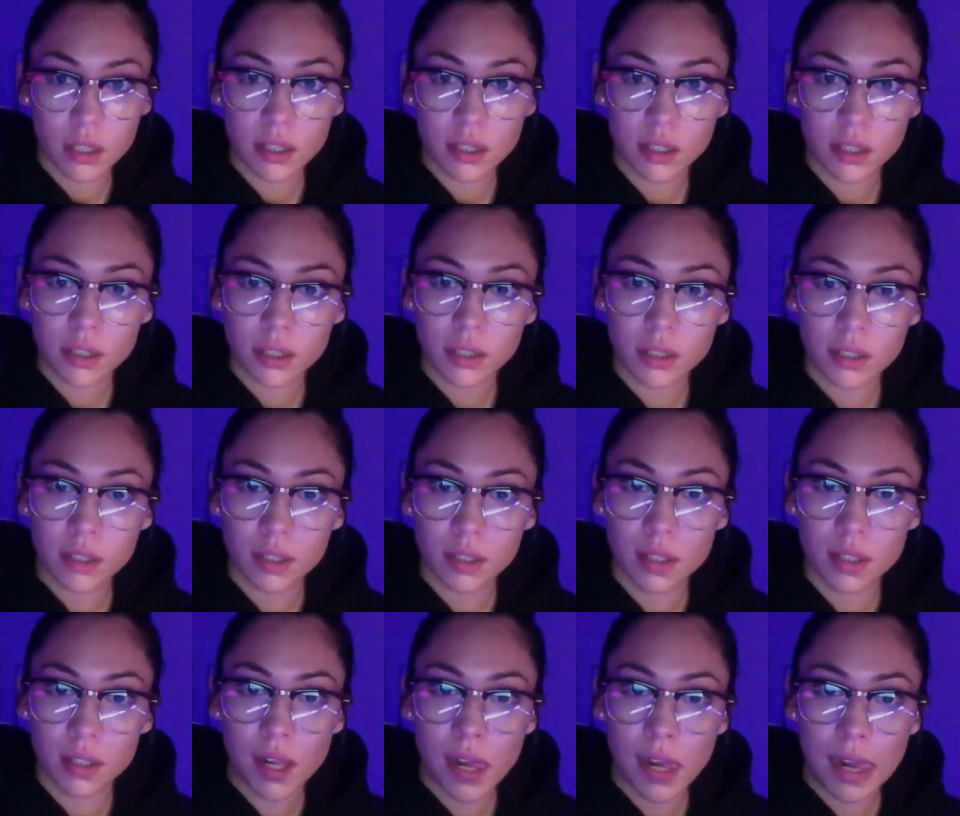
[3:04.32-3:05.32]

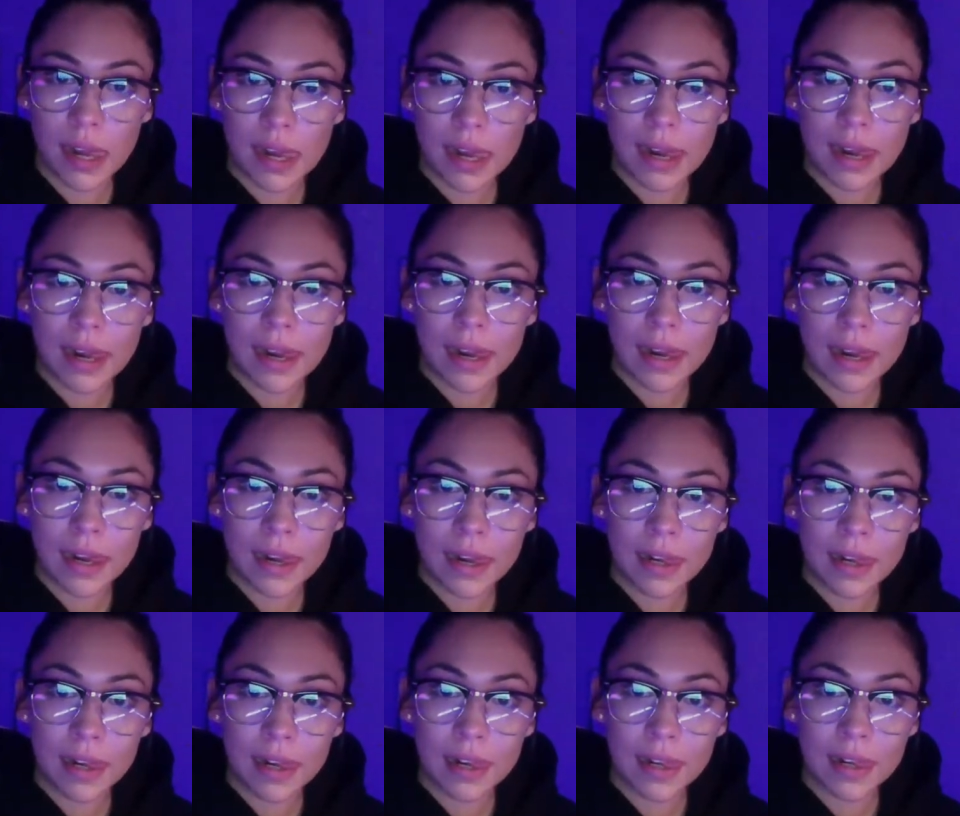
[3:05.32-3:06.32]

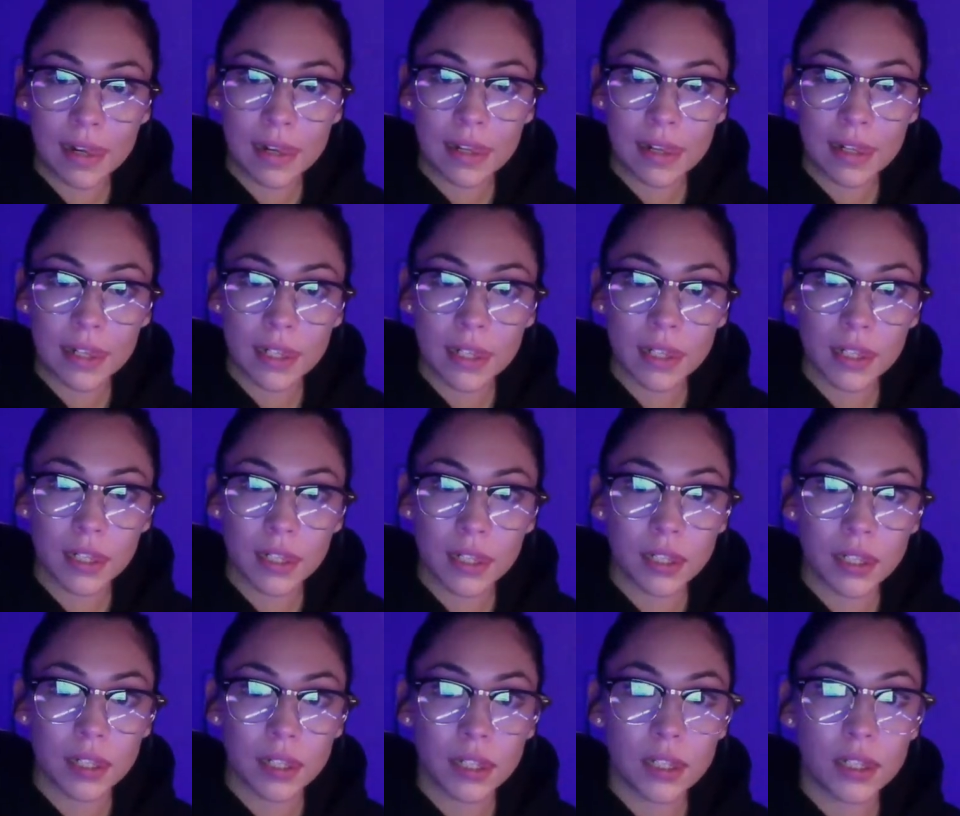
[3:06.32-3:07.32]
No one is speaking in this clip.